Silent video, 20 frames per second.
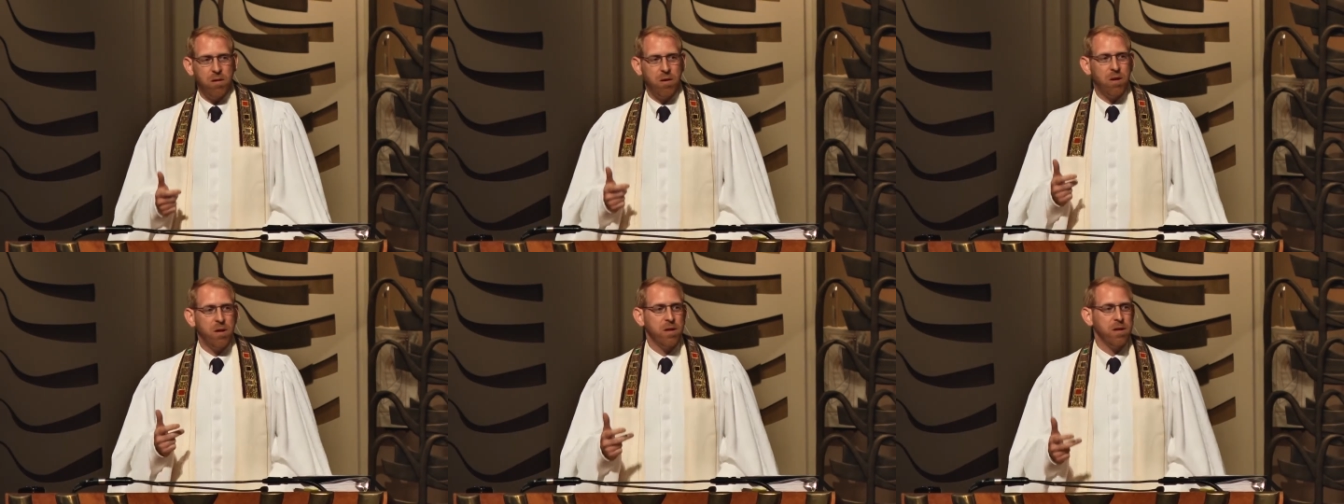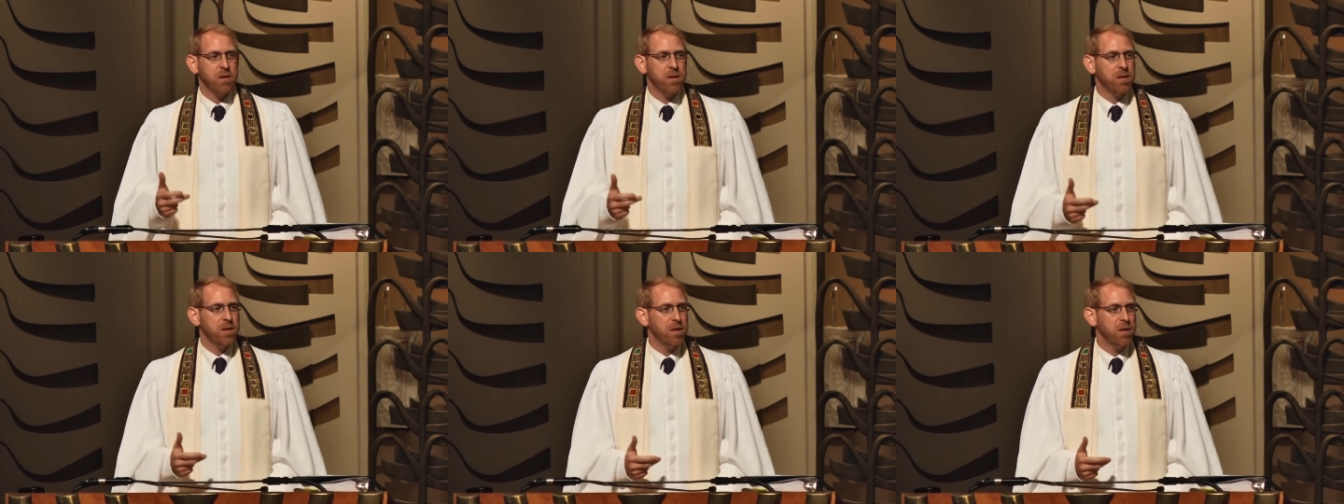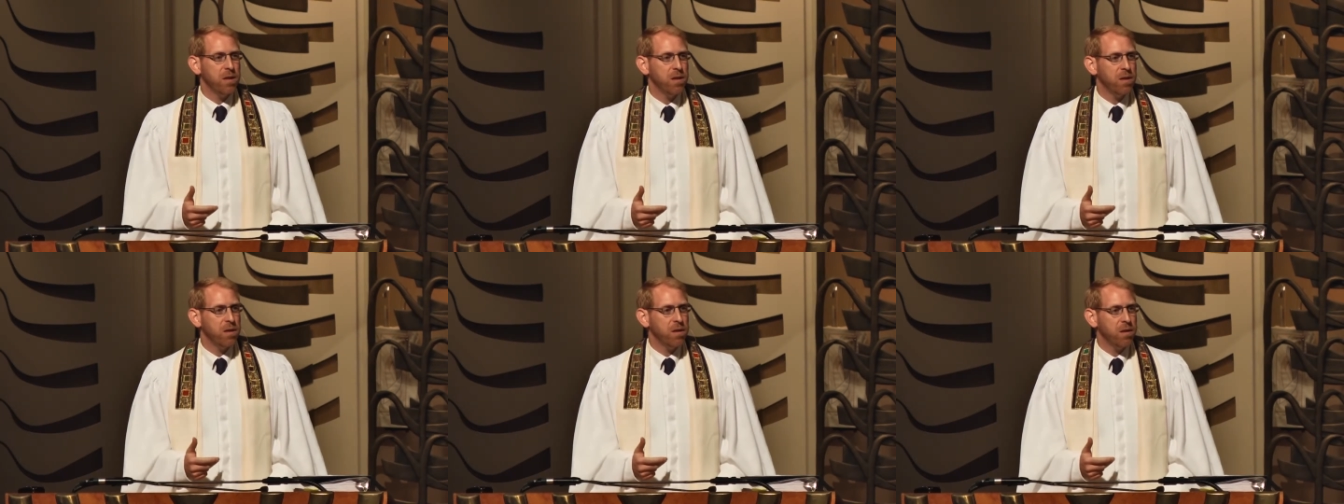
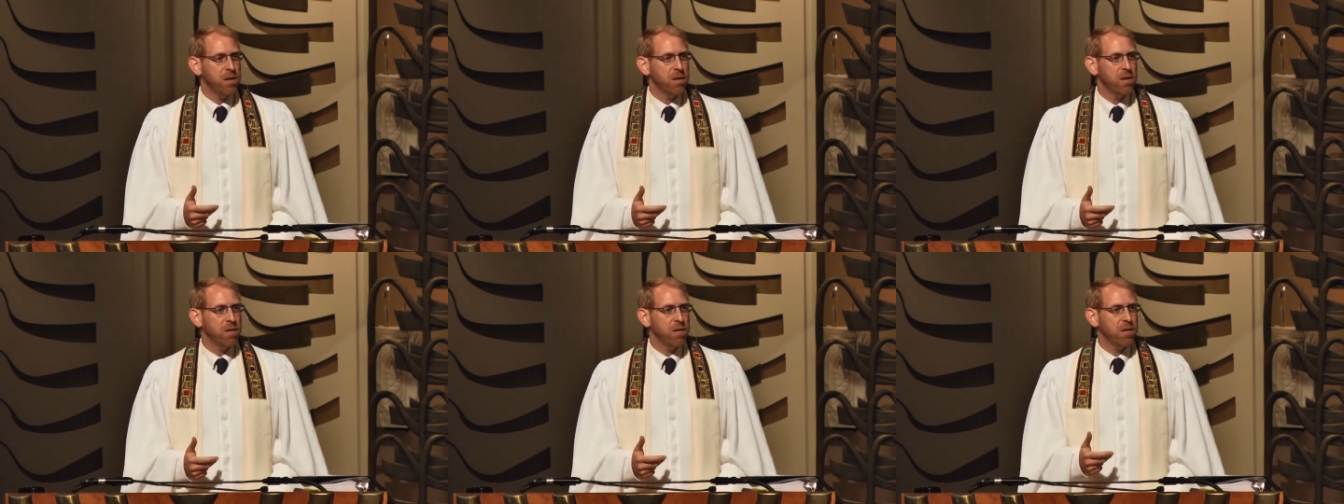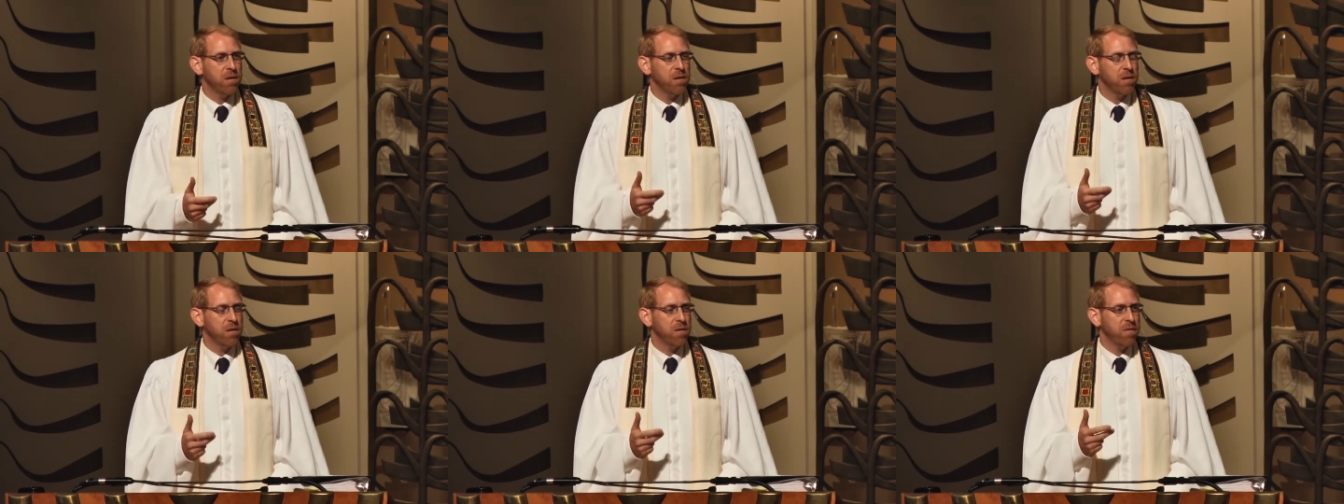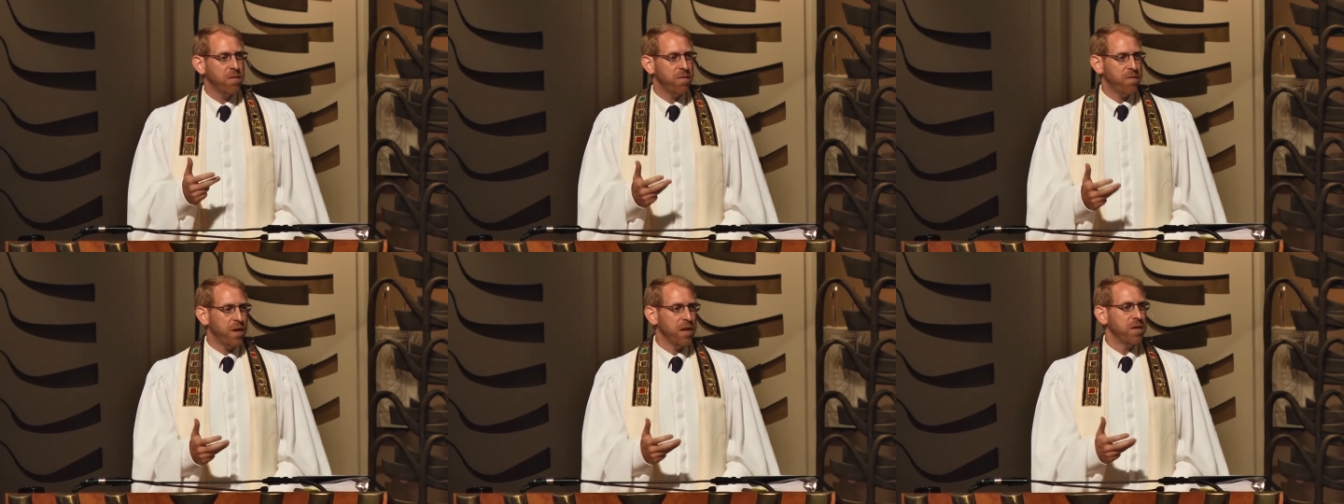honesty,
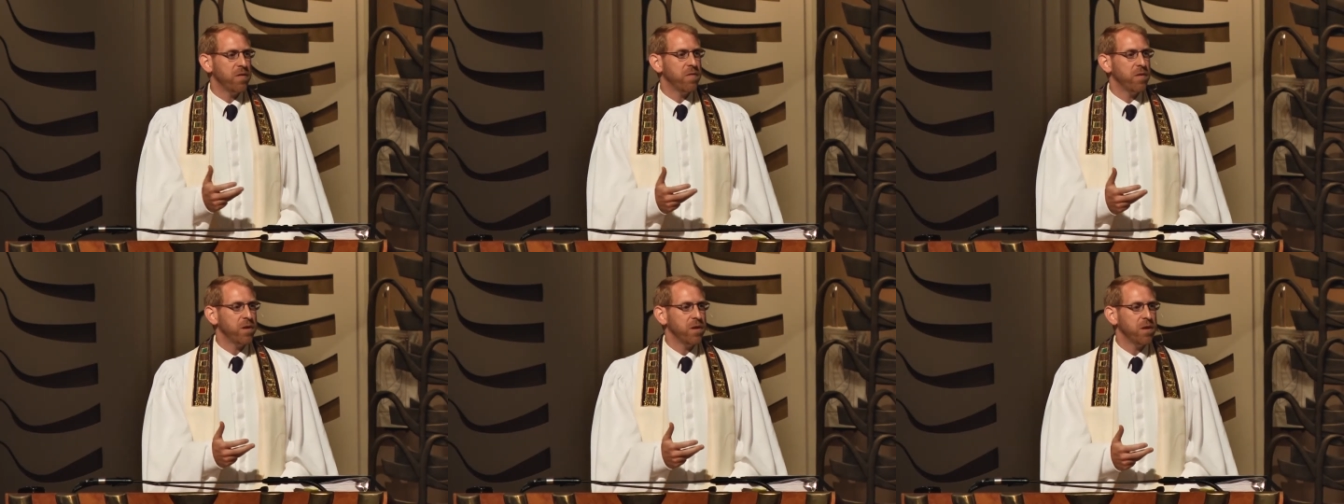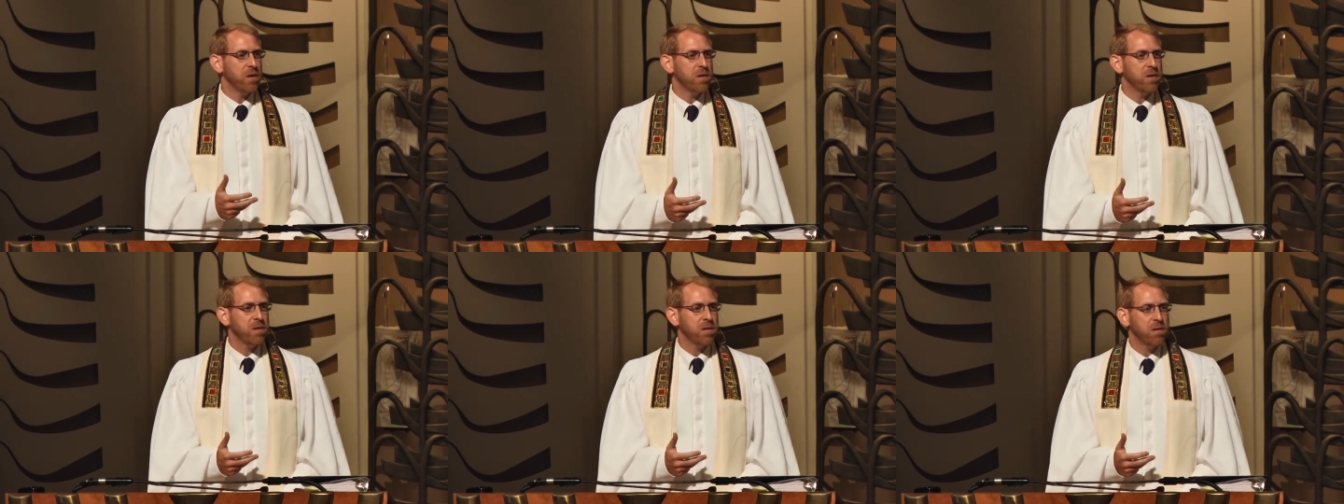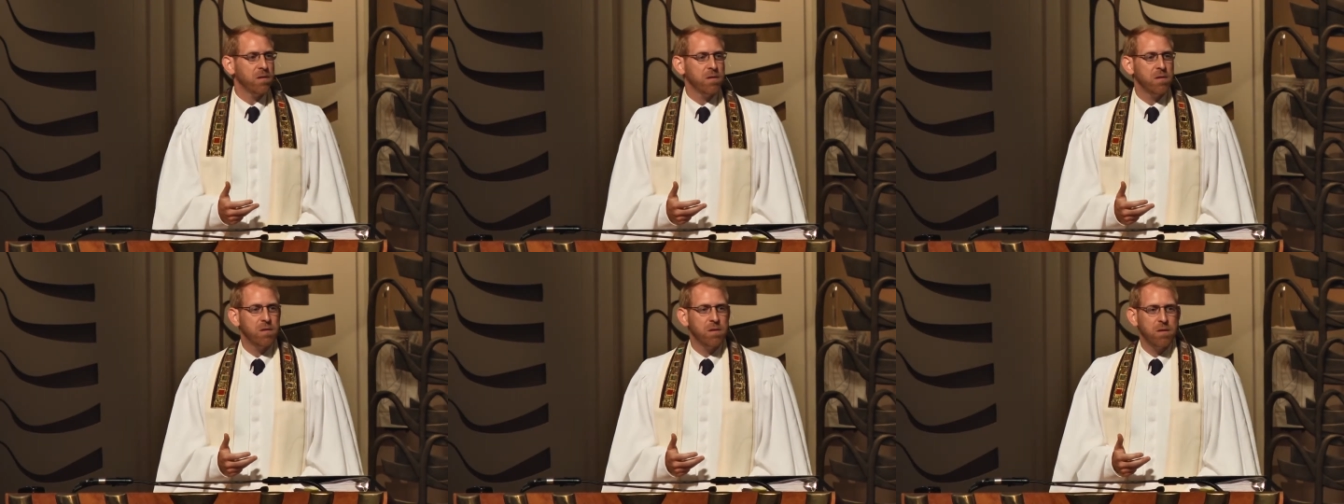faithfulness,